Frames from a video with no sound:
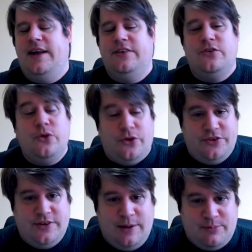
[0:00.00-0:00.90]
and it's
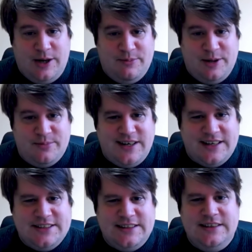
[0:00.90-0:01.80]
not a prime number
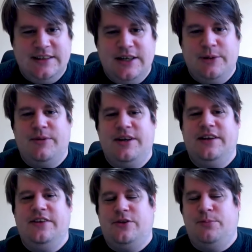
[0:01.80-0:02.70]
actually, but it
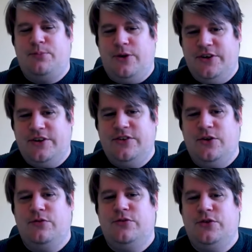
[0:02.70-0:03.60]
is the product
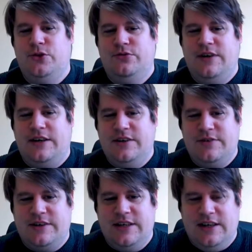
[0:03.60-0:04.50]
of two very,
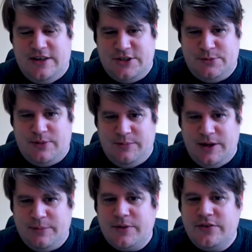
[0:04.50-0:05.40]
very large prime
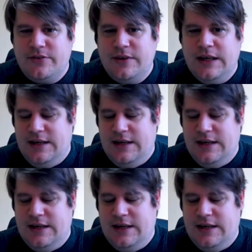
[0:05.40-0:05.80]
numbers.